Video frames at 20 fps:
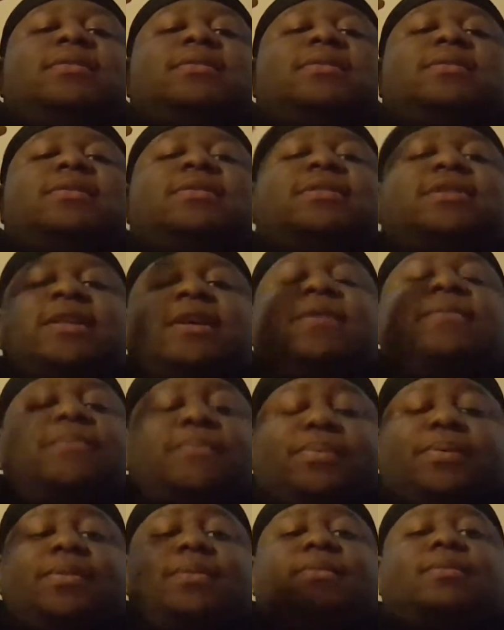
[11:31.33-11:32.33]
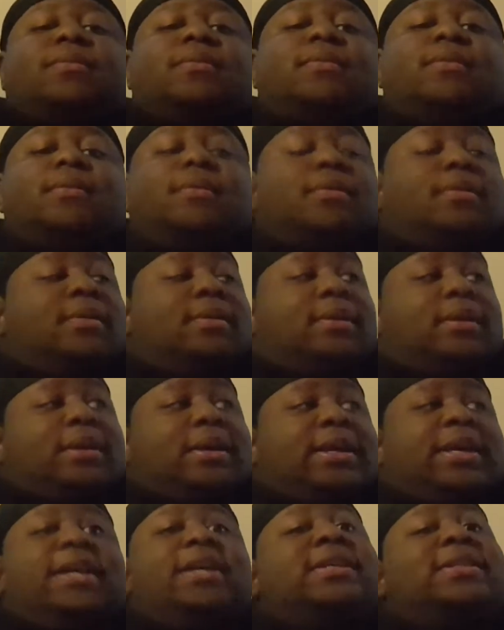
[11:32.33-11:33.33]
simp.
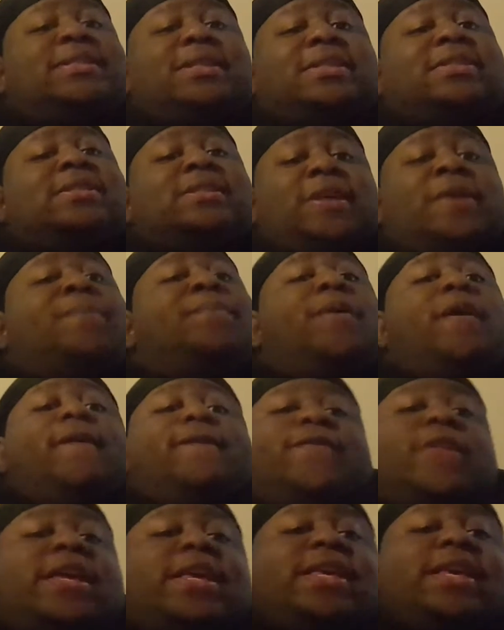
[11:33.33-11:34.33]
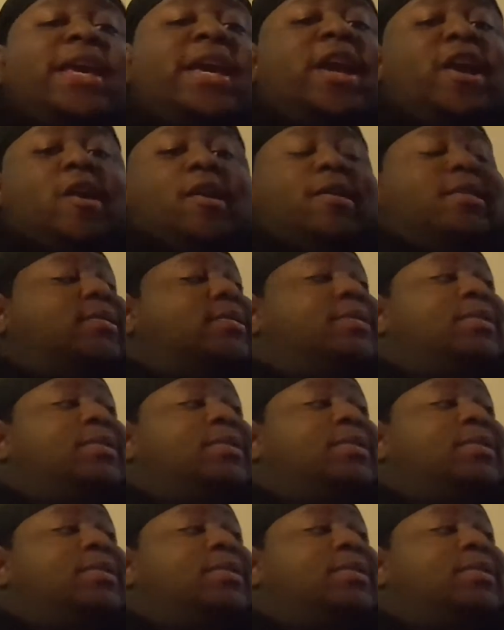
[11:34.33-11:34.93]
He is the simp of the year